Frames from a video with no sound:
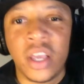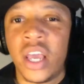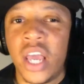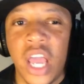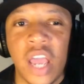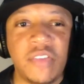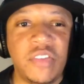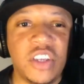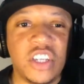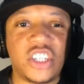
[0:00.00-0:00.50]

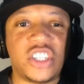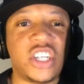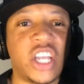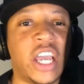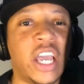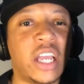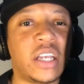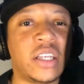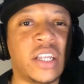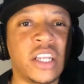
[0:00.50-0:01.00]
if you
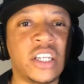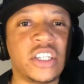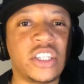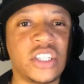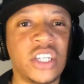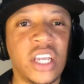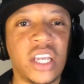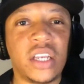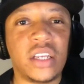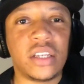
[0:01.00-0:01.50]
shared this
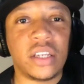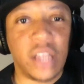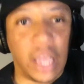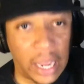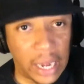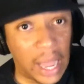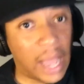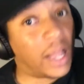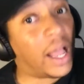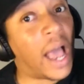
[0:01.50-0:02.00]
shit,
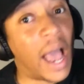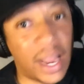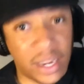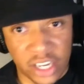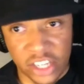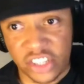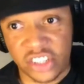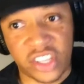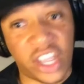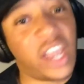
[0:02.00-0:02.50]
and I
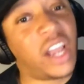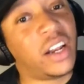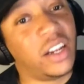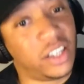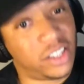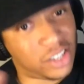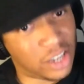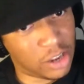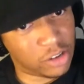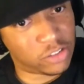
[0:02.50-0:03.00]
distinctly
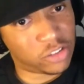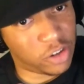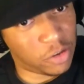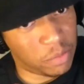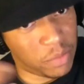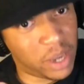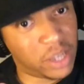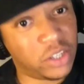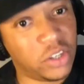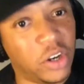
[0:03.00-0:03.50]
saw some of
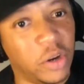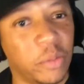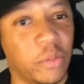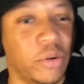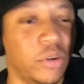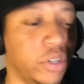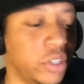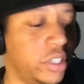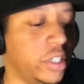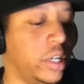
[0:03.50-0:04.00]
my young
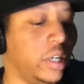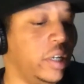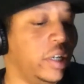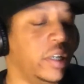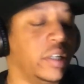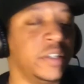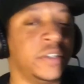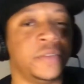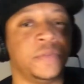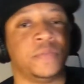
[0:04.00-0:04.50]
boys share
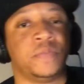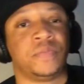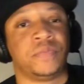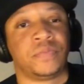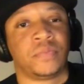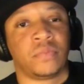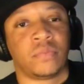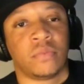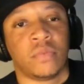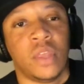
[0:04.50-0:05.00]
this,
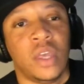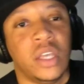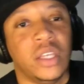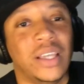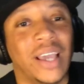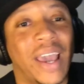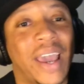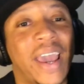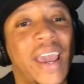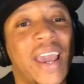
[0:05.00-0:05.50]

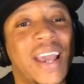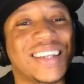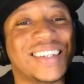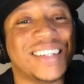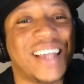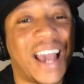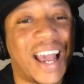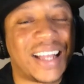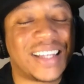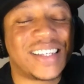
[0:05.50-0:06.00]
your ass
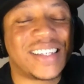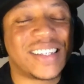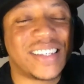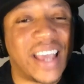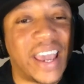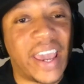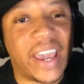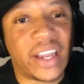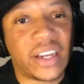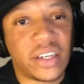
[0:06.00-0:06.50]
got
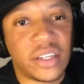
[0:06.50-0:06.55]
sacked.